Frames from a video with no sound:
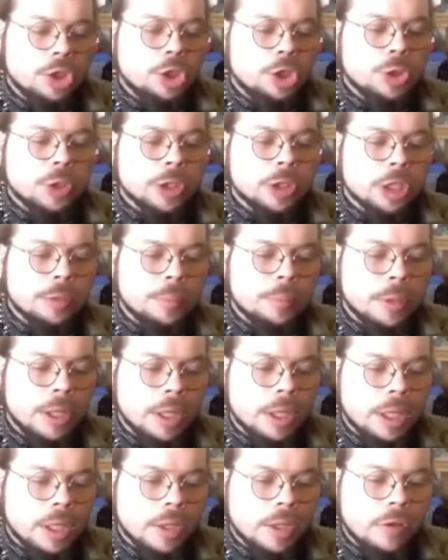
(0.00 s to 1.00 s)
you rather
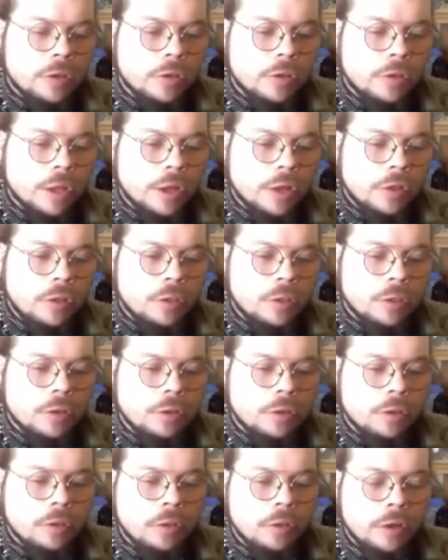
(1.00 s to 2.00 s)
be in a
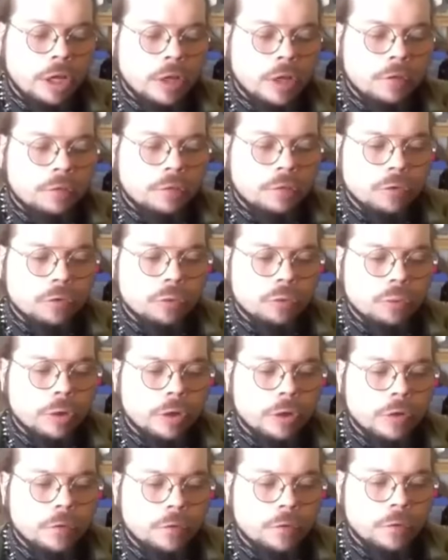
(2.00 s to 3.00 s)
sexless life for
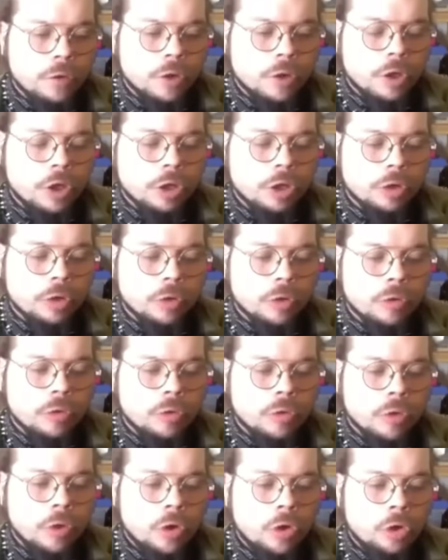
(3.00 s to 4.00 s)
3 to 4
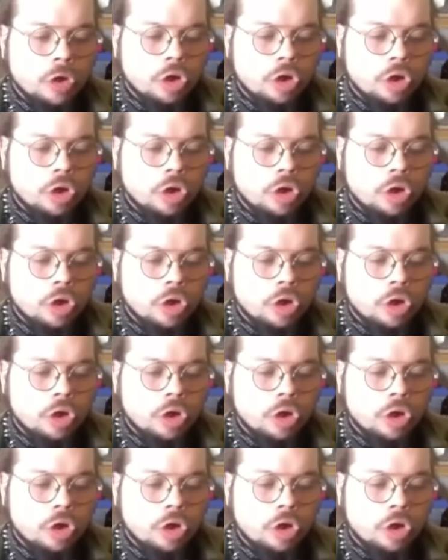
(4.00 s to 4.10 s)
years